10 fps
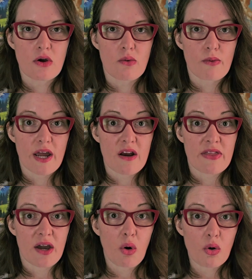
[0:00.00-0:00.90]
where
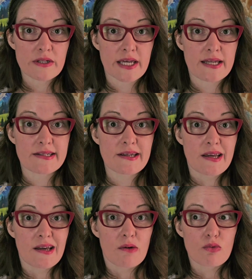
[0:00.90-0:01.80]
they hold it,
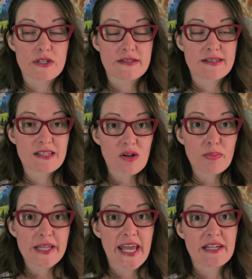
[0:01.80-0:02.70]
was still
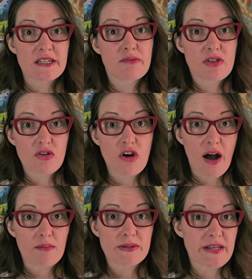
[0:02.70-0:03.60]
planted with
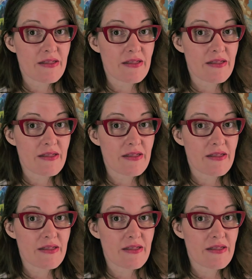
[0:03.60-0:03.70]
crops.